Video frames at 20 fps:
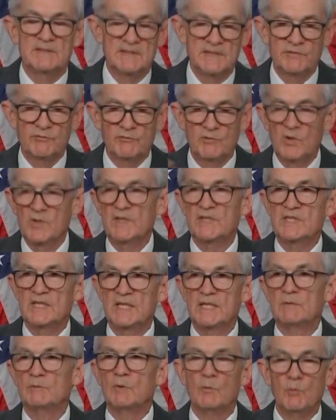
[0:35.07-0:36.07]
It's wrong to say
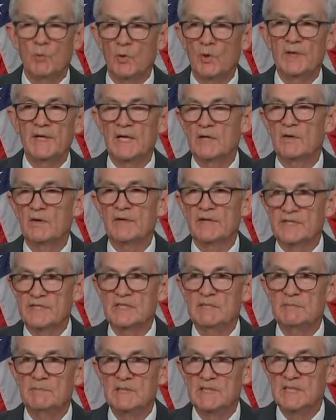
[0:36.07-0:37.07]
that we're working on a
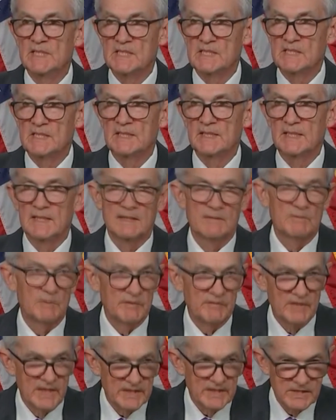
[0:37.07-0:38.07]
CBDC and that we've